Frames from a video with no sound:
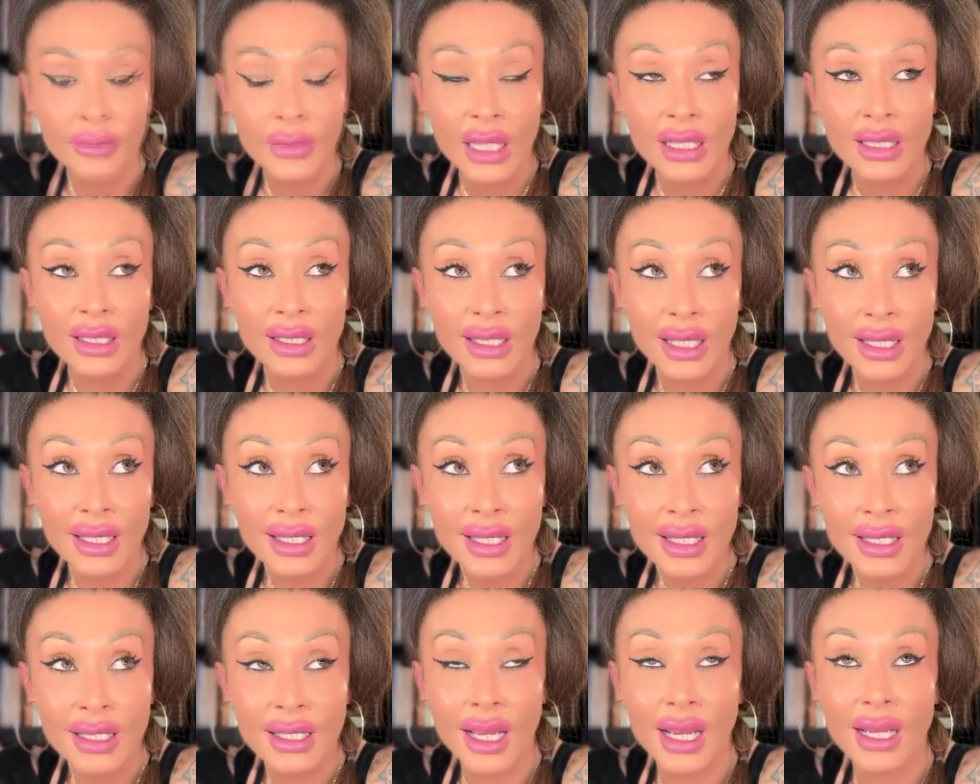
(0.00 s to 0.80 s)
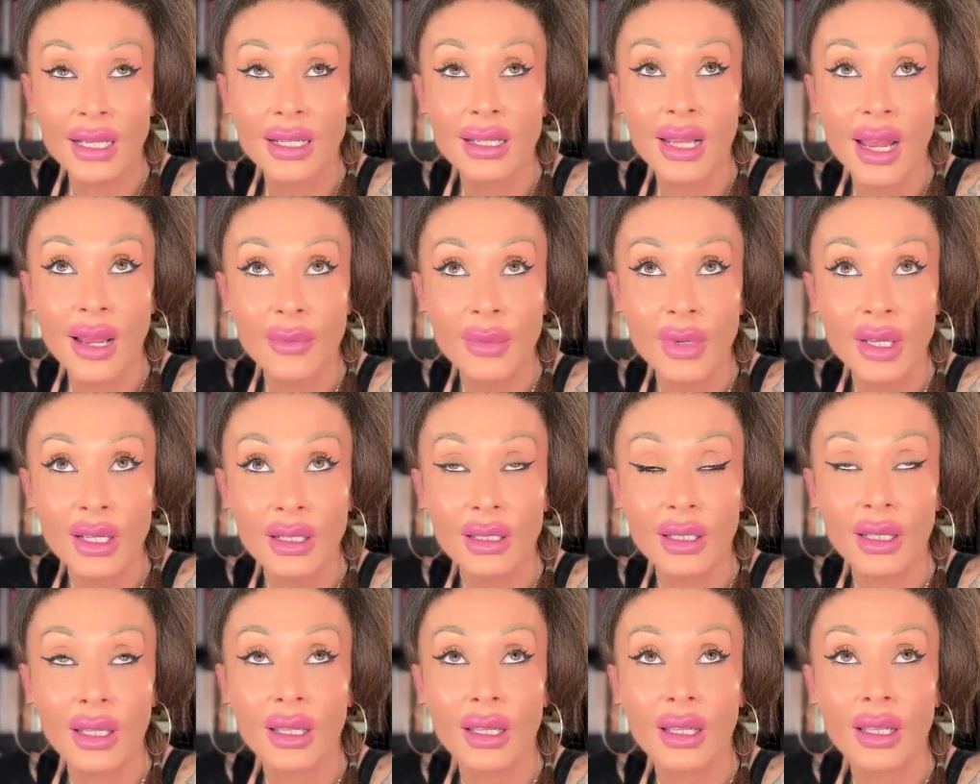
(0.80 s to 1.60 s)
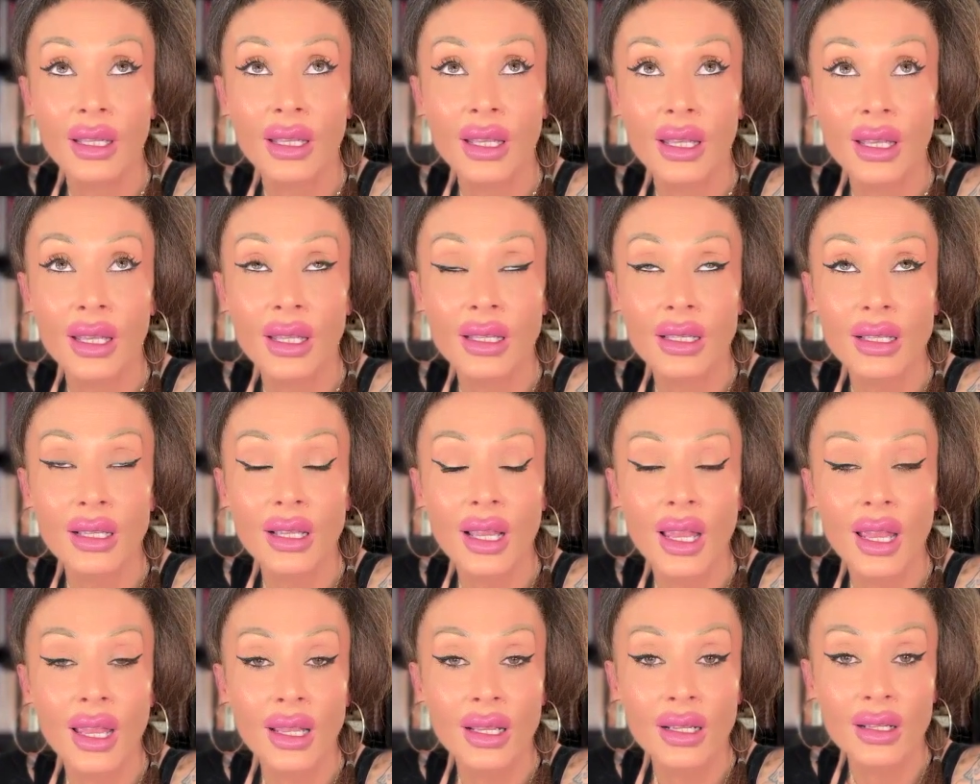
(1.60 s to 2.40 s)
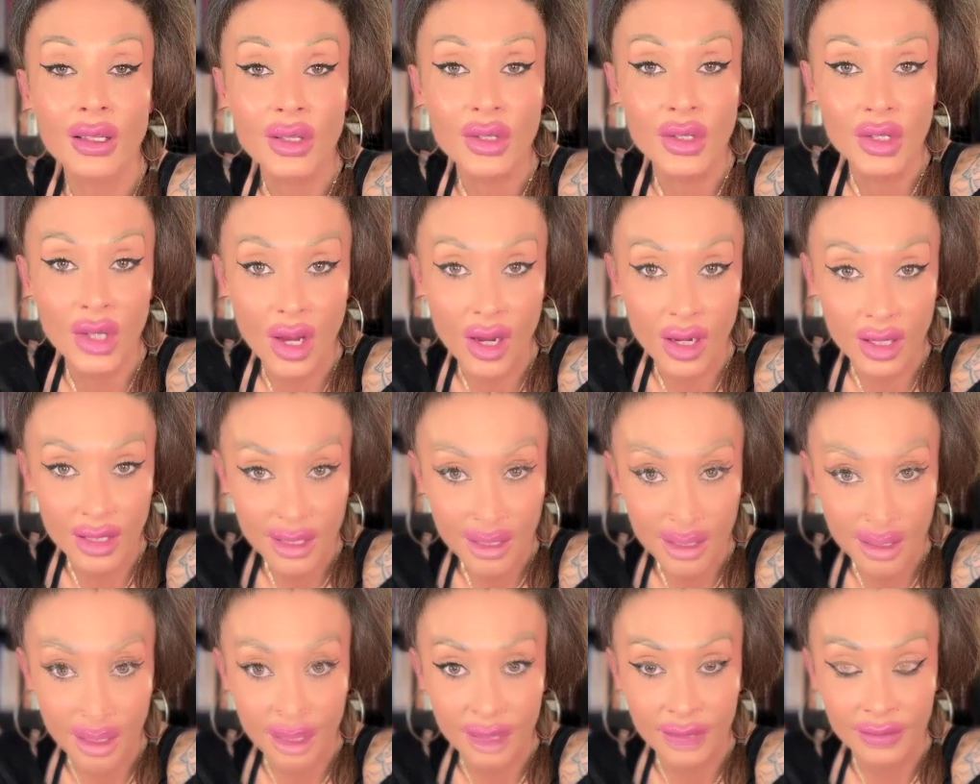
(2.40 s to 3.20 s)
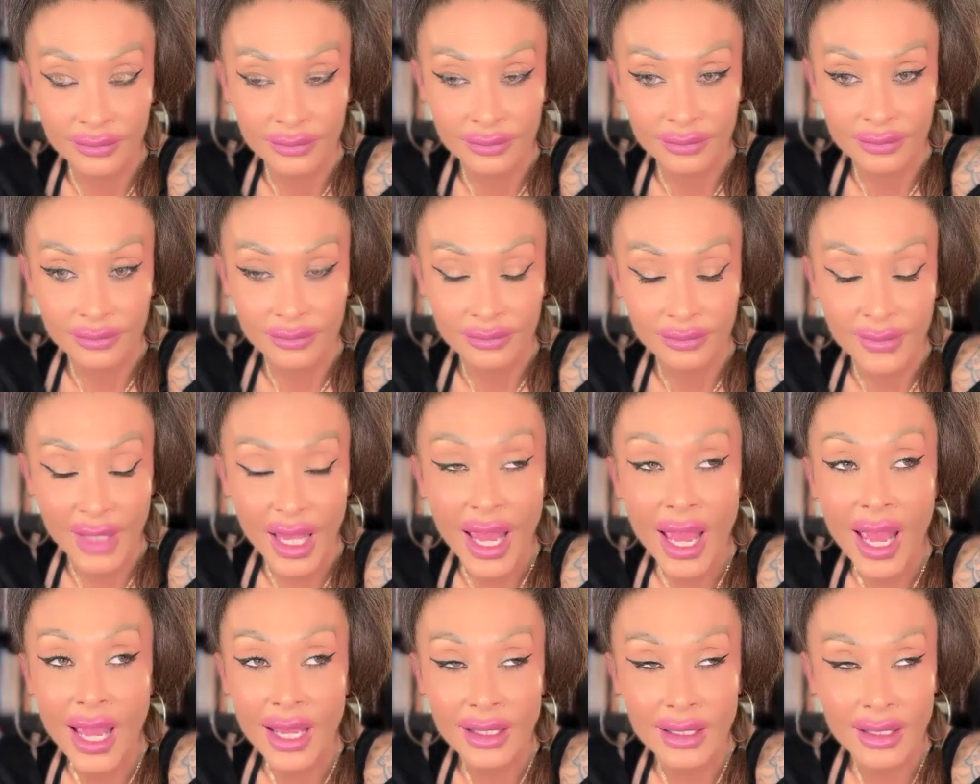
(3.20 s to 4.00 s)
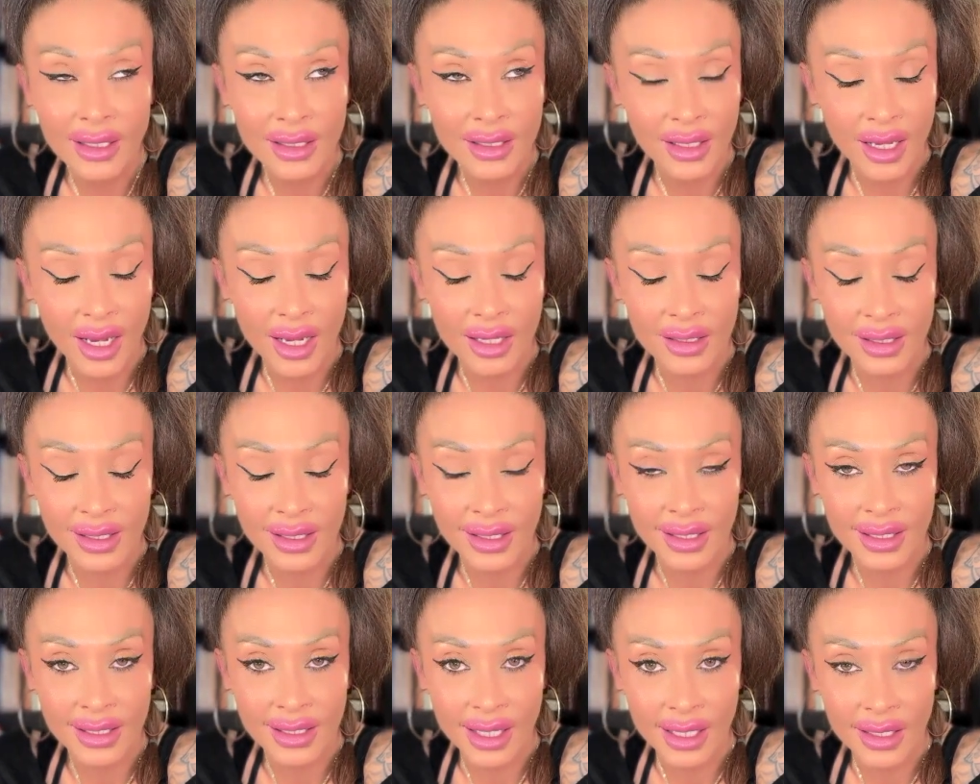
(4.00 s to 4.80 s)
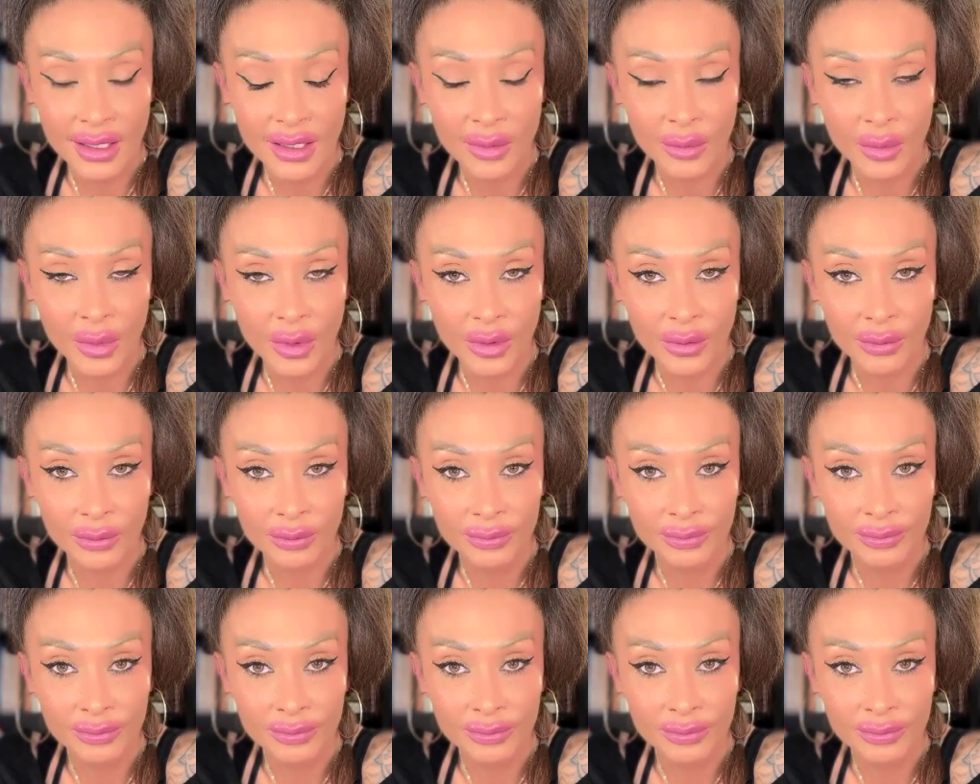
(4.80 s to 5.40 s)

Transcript: And this dynamic is exhausting and it's unsustainable.